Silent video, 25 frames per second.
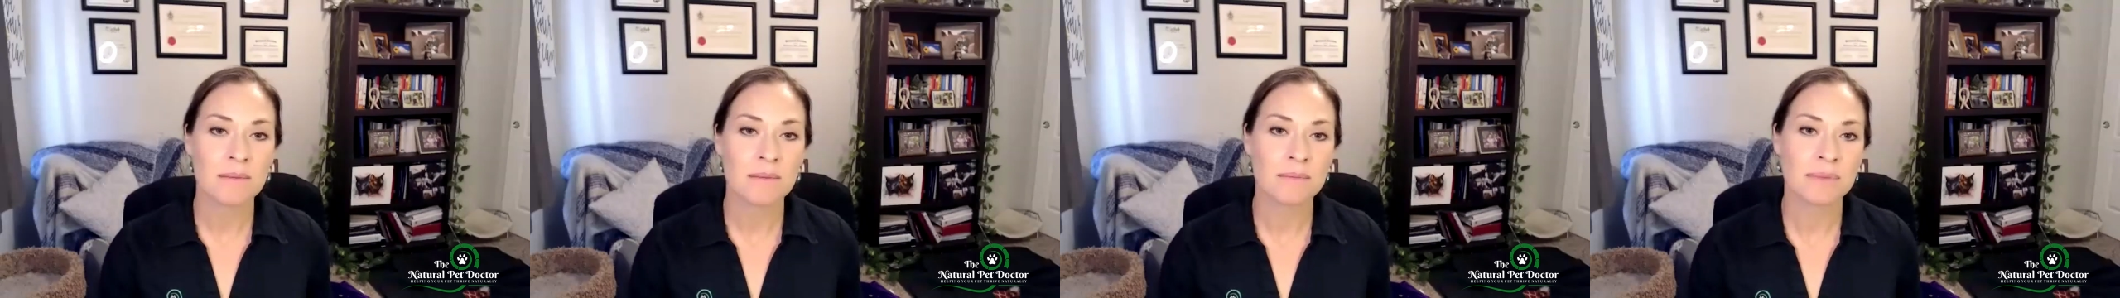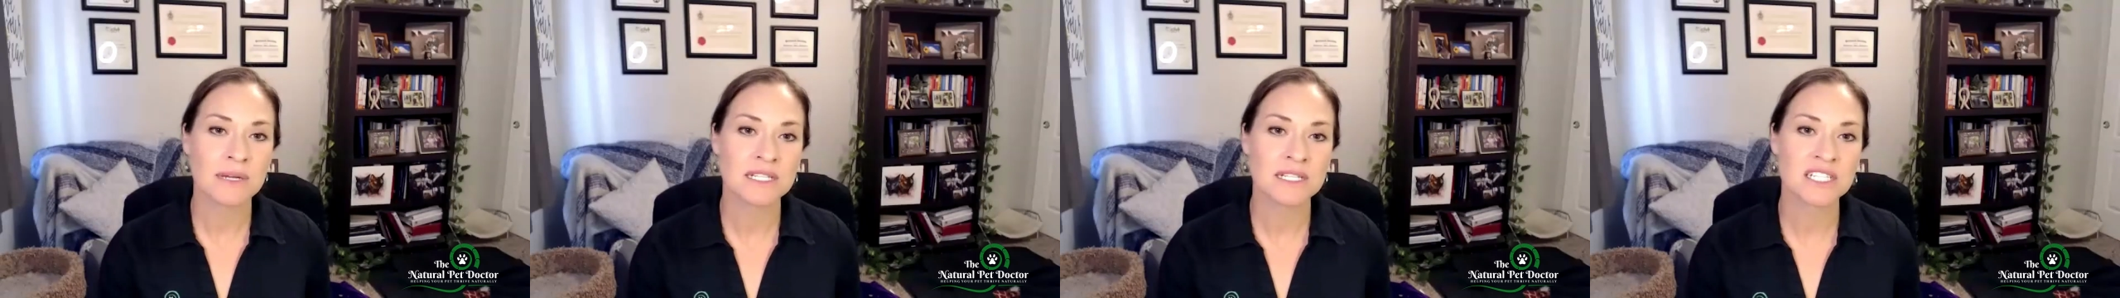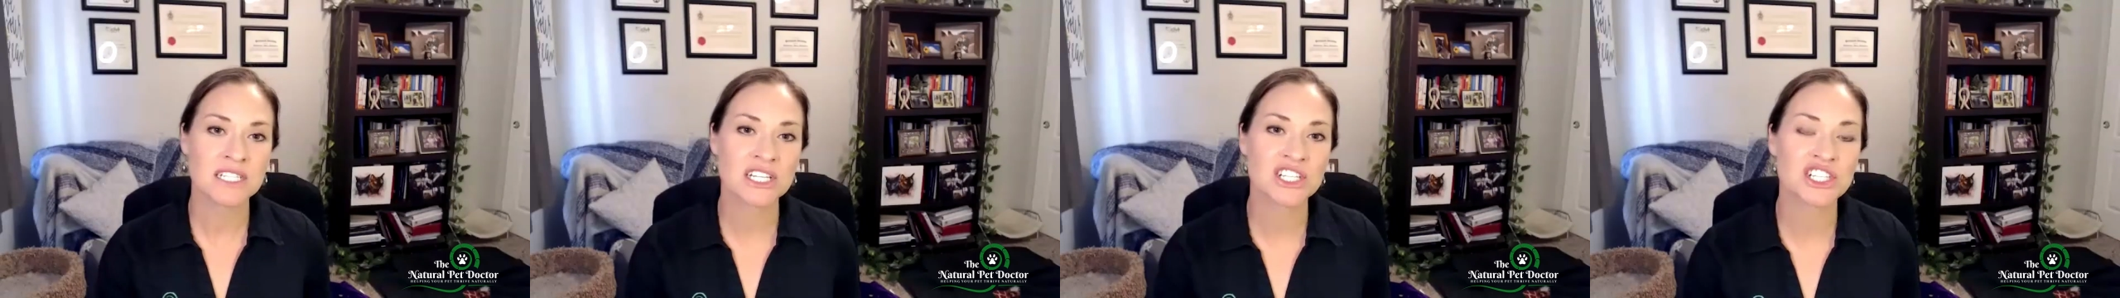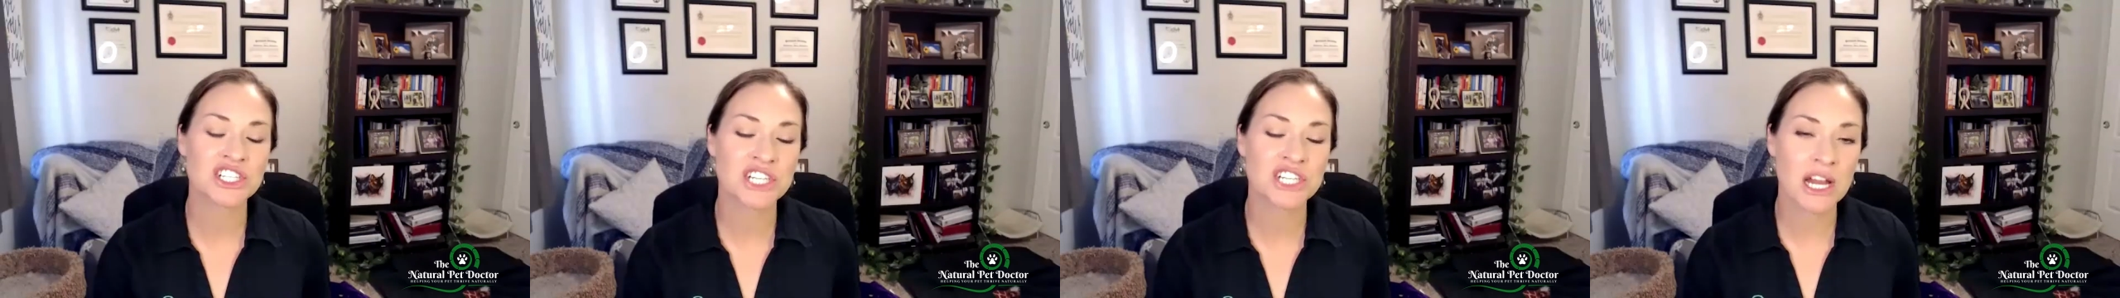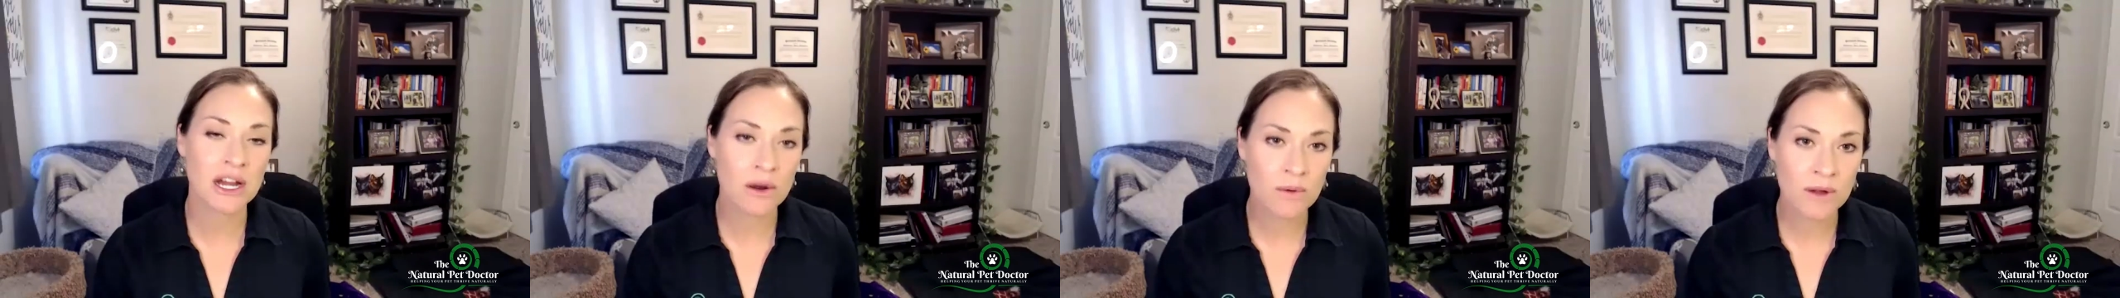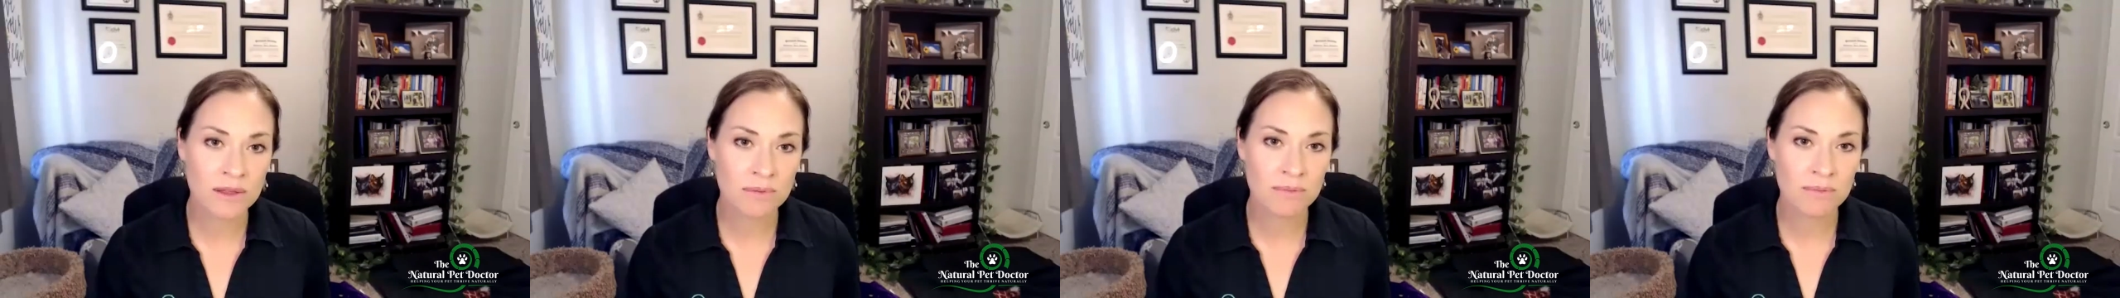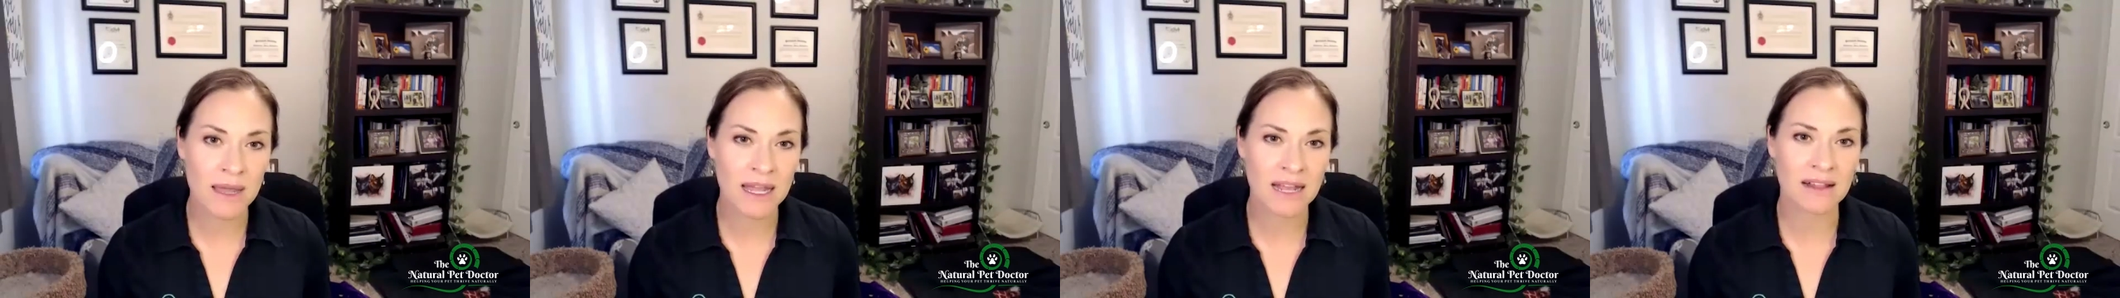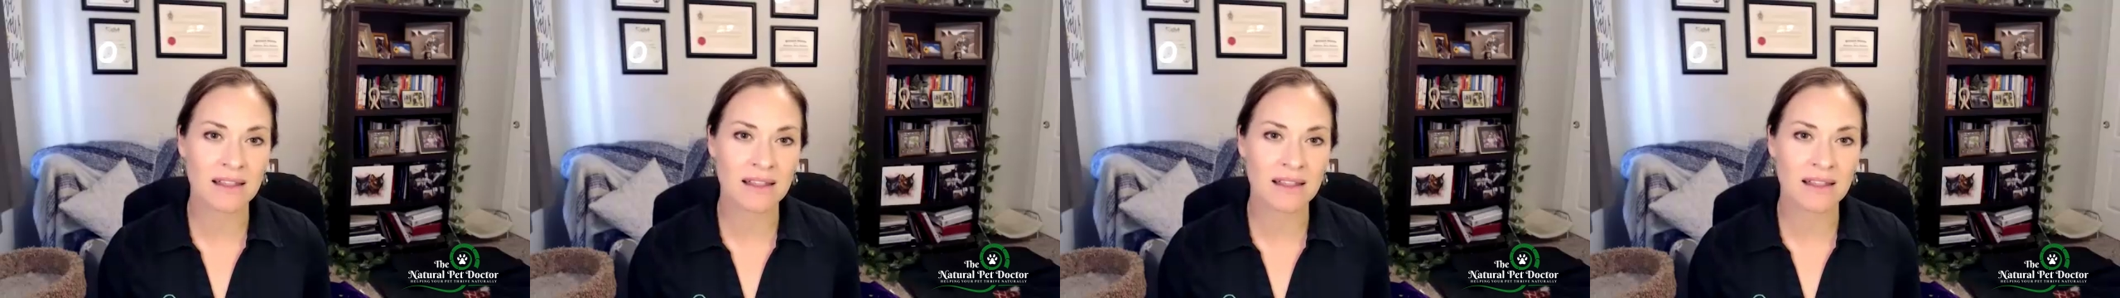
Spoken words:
but to share with my